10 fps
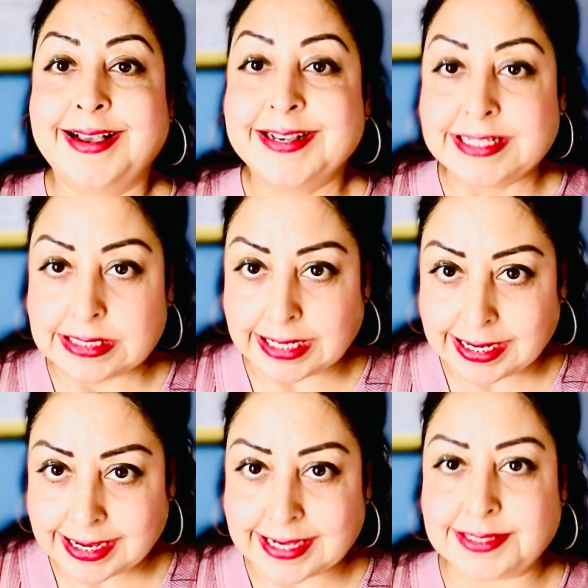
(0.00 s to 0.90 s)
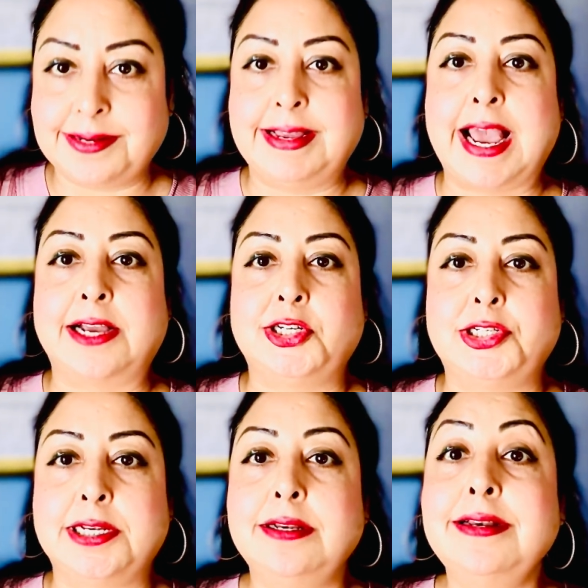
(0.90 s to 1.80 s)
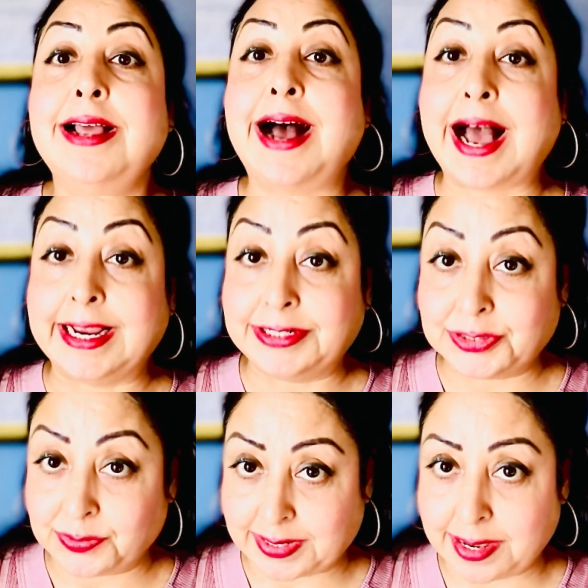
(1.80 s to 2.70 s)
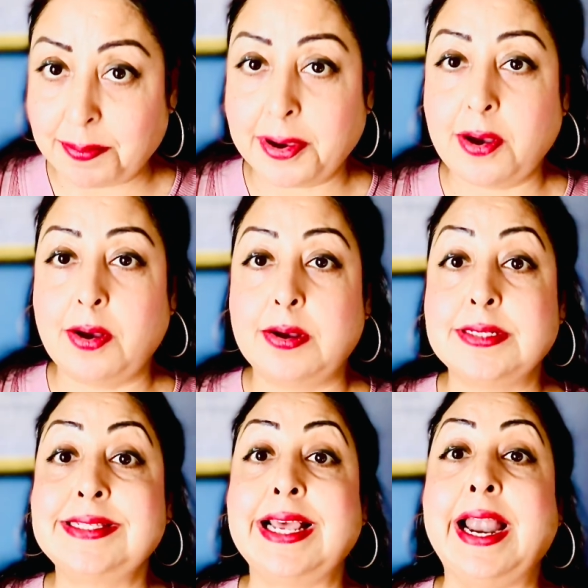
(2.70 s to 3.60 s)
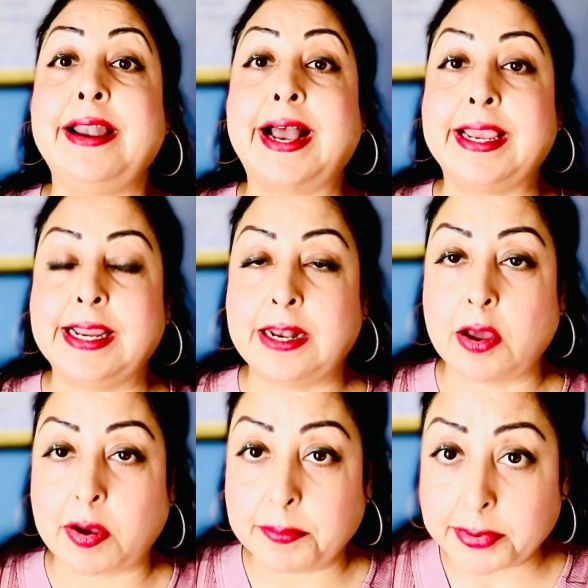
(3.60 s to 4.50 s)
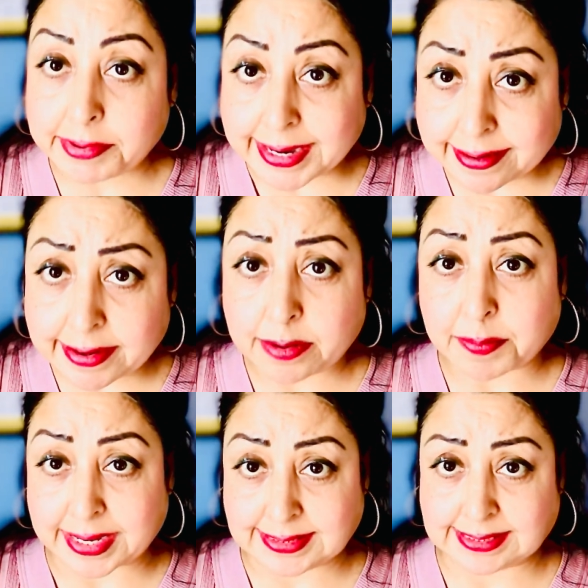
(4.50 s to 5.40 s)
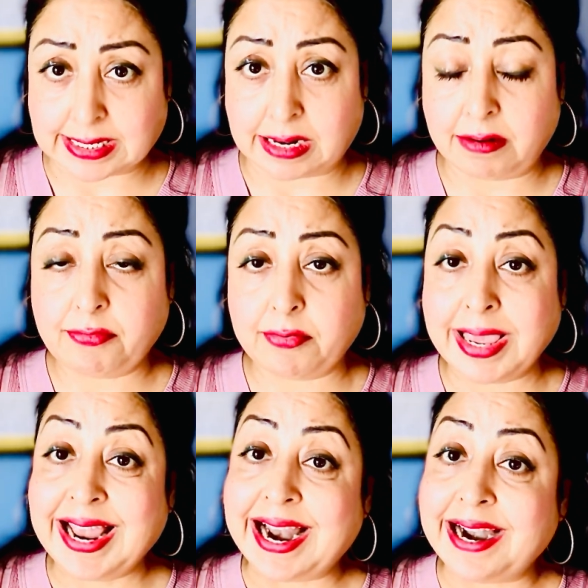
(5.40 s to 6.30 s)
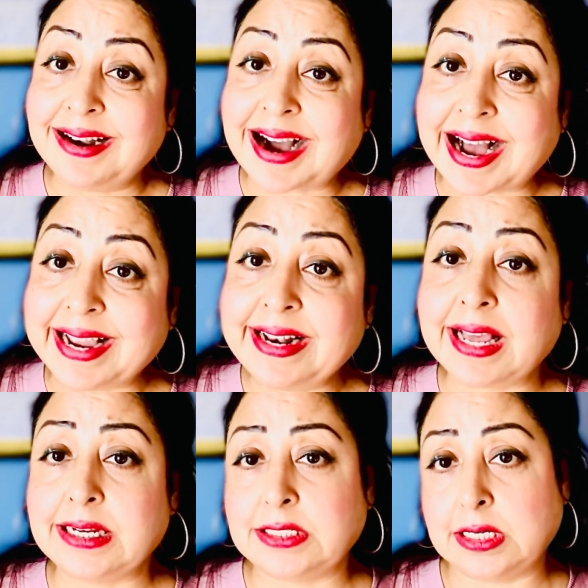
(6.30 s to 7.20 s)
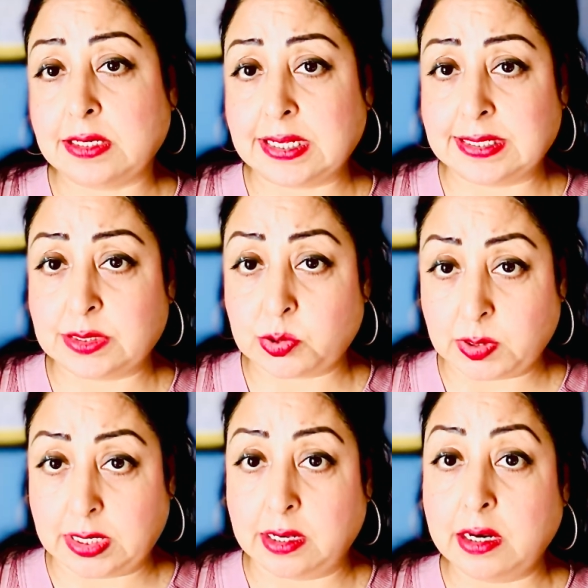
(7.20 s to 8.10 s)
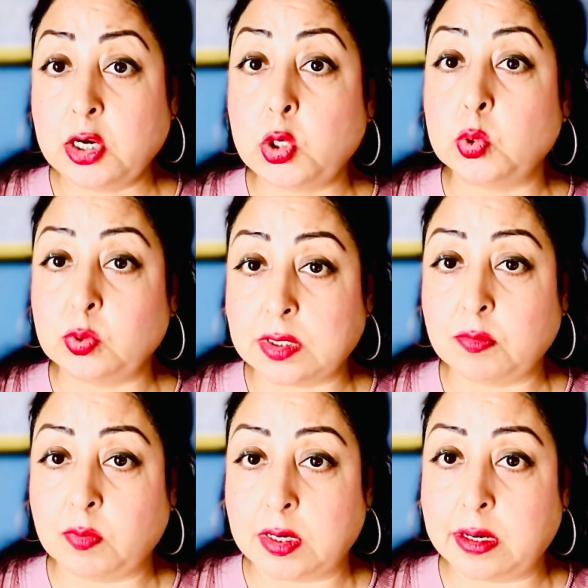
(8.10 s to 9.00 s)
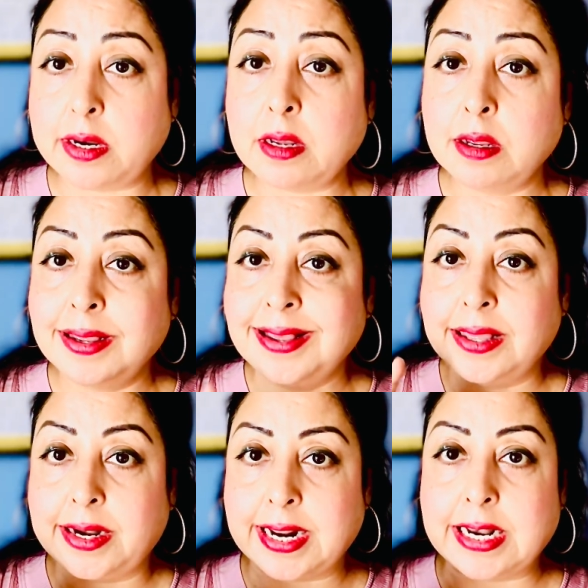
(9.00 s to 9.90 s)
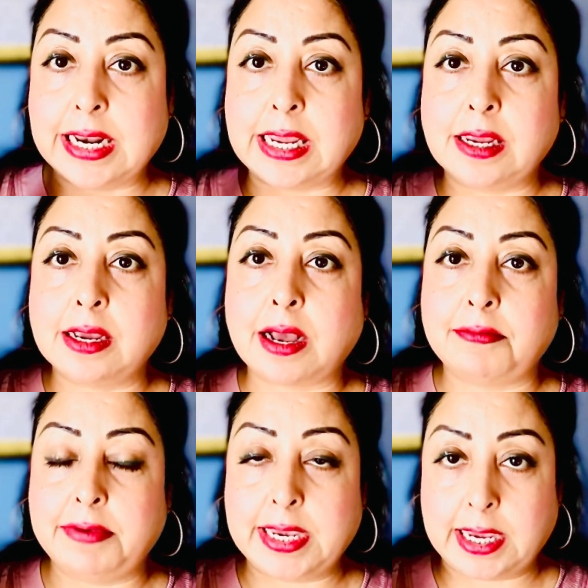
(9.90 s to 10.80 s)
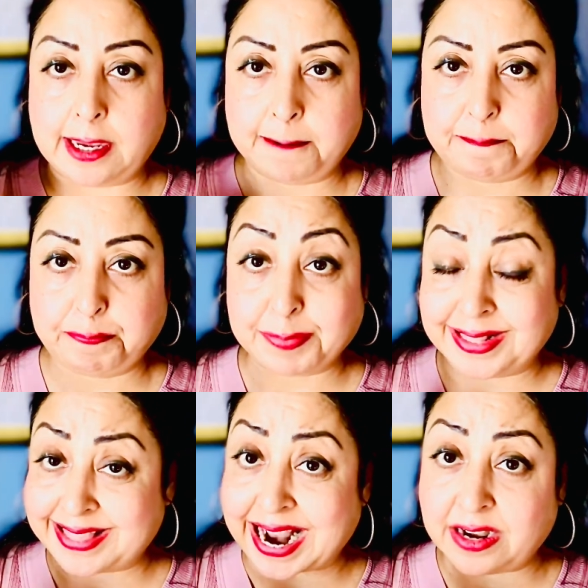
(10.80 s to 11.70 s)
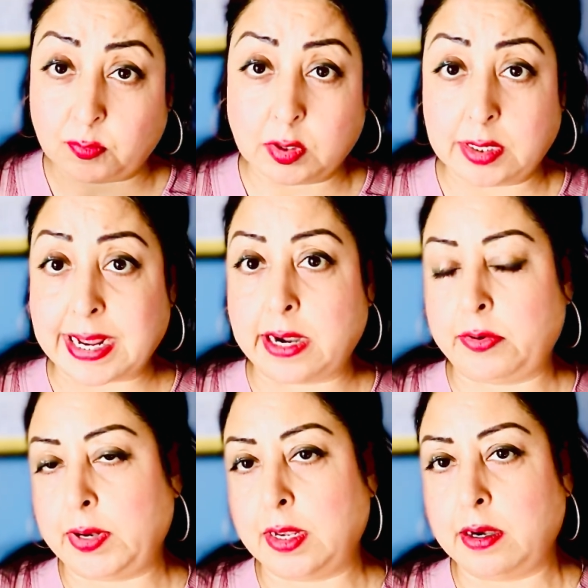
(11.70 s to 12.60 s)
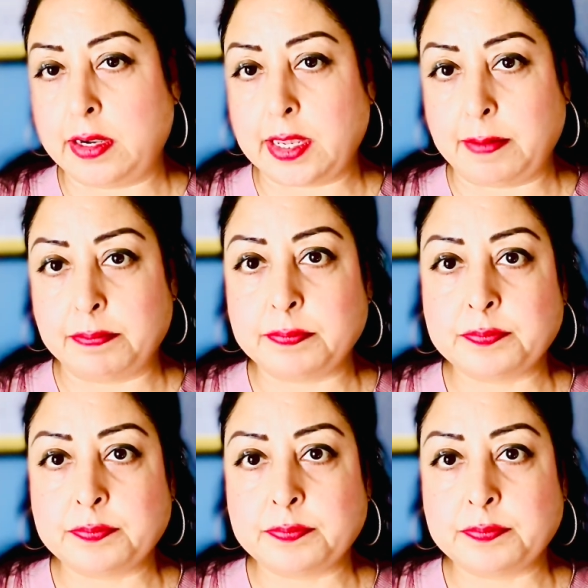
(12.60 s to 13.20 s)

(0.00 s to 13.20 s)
Seeing his reaction, I took a pause and I elaborated myself and highlighted his trigger to the word running away. That word had triggered him.